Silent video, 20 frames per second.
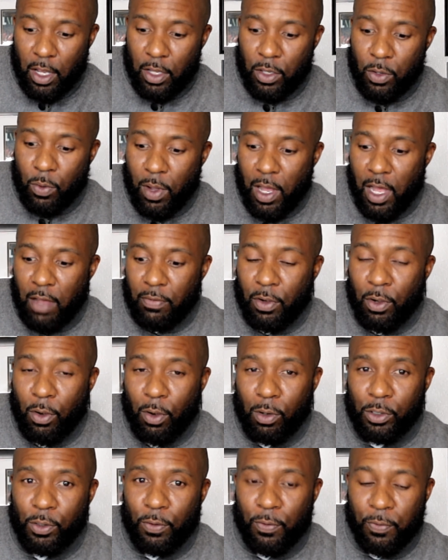You gonna have
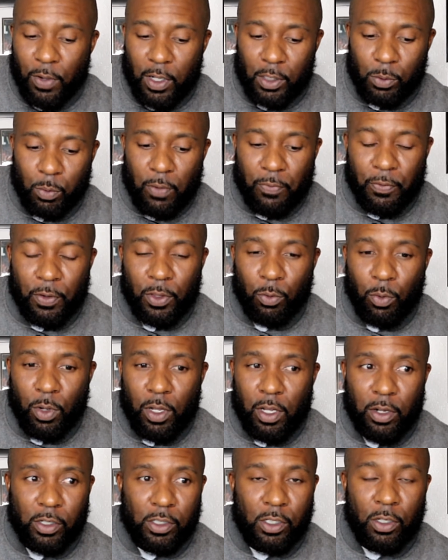girls you fucked with for
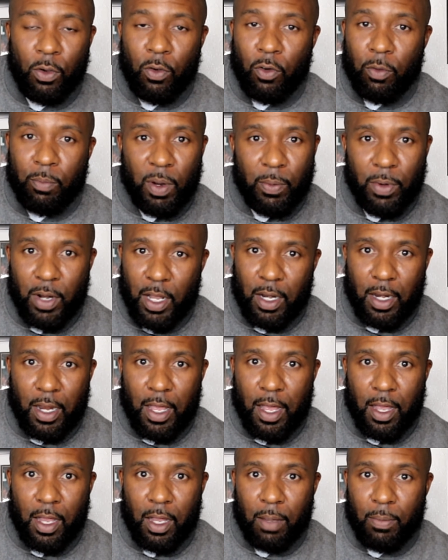3 years, you don't remember their
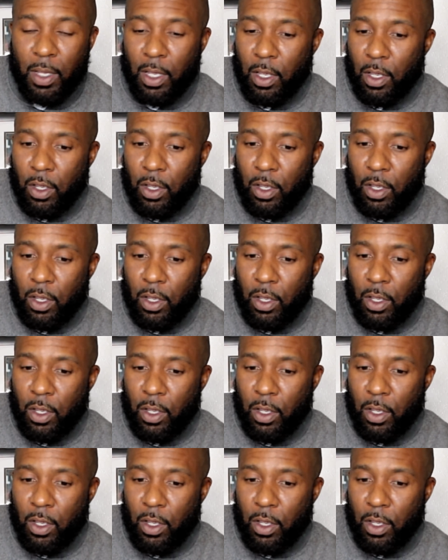name.